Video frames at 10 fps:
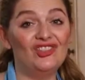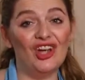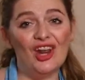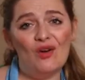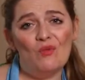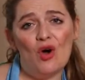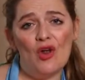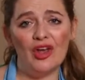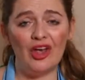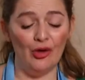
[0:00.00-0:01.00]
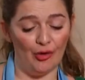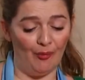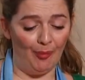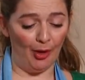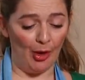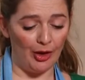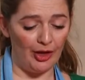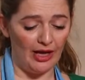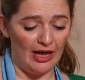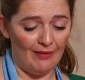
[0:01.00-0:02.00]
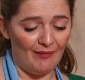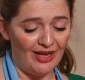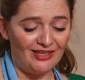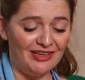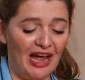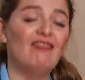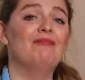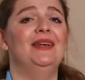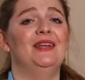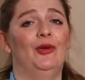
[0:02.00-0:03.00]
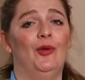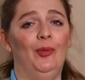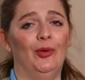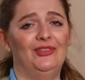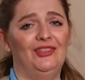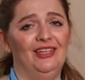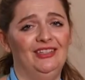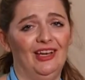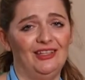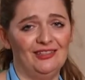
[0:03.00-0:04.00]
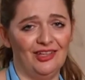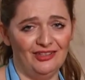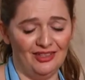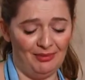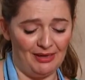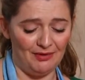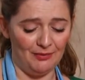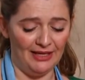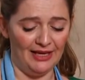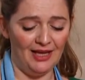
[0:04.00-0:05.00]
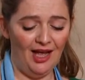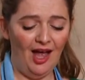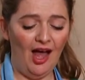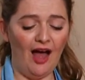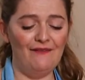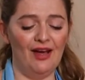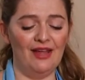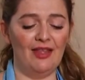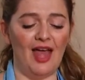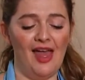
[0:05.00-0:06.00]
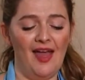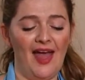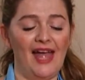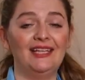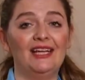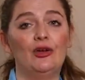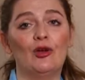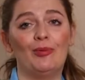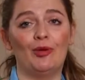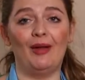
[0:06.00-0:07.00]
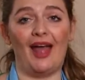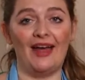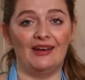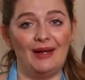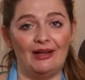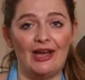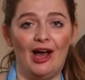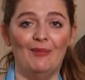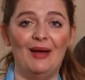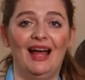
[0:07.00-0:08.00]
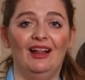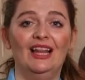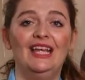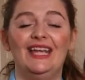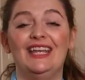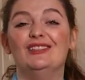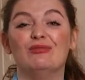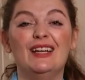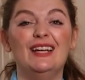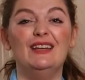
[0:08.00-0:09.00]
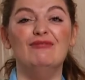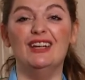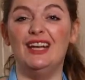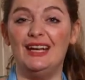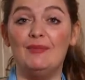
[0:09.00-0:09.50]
you're gonna want a cookbook. I didn't have many cookbooks until I started baby weaning. I find that any cookbook by Annabelle Carmel is really, really